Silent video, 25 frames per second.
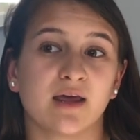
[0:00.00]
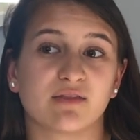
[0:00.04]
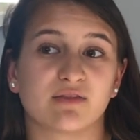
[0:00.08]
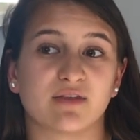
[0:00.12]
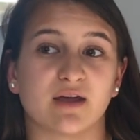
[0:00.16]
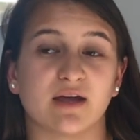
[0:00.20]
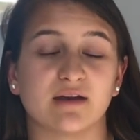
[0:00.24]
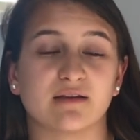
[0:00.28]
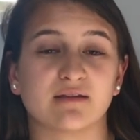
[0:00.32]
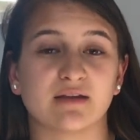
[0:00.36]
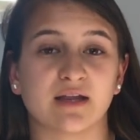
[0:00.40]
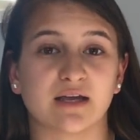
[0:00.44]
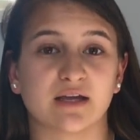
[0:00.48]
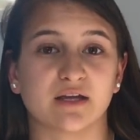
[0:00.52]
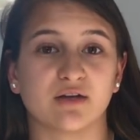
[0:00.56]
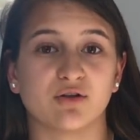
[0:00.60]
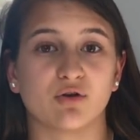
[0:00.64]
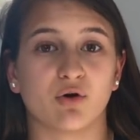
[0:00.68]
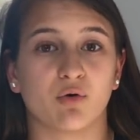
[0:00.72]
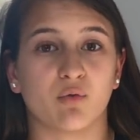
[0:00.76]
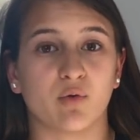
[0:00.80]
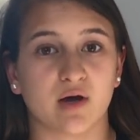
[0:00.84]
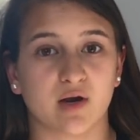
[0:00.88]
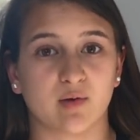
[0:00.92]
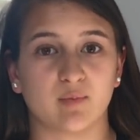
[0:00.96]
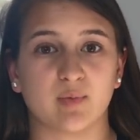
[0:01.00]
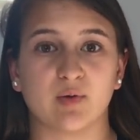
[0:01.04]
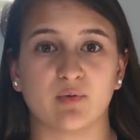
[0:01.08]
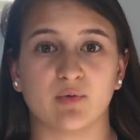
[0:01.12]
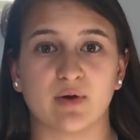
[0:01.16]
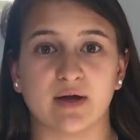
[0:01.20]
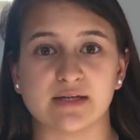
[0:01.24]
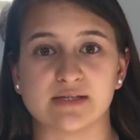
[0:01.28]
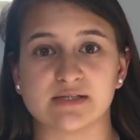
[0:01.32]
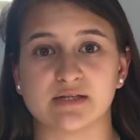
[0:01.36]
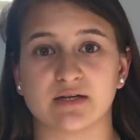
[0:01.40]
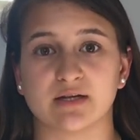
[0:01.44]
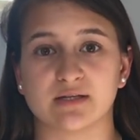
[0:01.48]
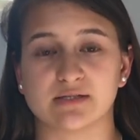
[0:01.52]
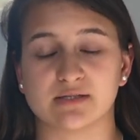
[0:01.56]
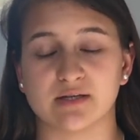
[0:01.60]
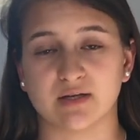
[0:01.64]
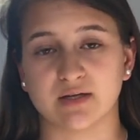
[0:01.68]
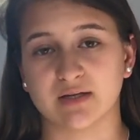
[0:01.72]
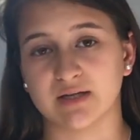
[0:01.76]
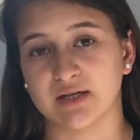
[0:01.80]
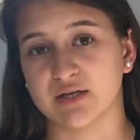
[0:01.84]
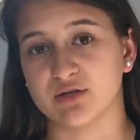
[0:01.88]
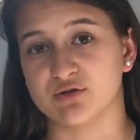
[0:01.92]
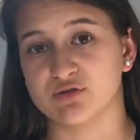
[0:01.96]
that like you don't want to be wasted on
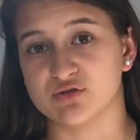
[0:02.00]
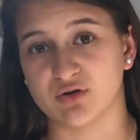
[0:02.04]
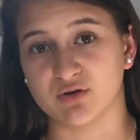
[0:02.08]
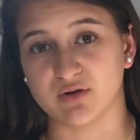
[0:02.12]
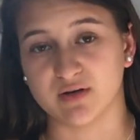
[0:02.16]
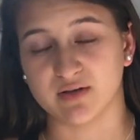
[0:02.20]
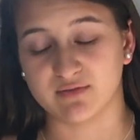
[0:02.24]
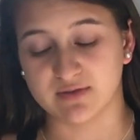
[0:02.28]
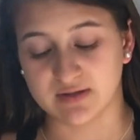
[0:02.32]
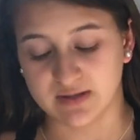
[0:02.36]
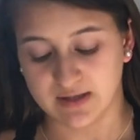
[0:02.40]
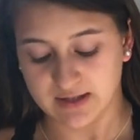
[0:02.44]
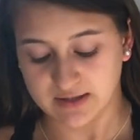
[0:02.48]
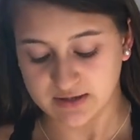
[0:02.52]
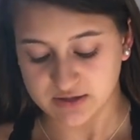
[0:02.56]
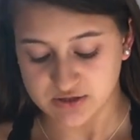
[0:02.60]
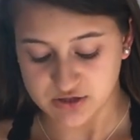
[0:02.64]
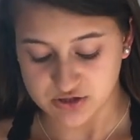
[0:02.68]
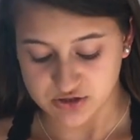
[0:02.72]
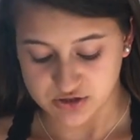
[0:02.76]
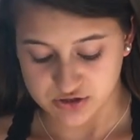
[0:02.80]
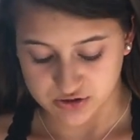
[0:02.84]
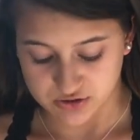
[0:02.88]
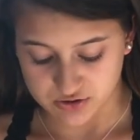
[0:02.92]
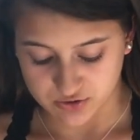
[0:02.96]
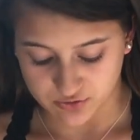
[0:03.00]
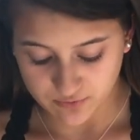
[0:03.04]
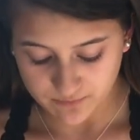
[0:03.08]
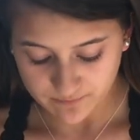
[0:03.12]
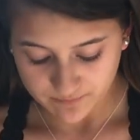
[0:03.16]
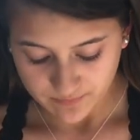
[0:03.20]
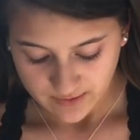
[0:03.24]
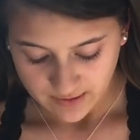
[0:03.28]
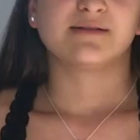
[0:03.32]
something that you don't even like to do.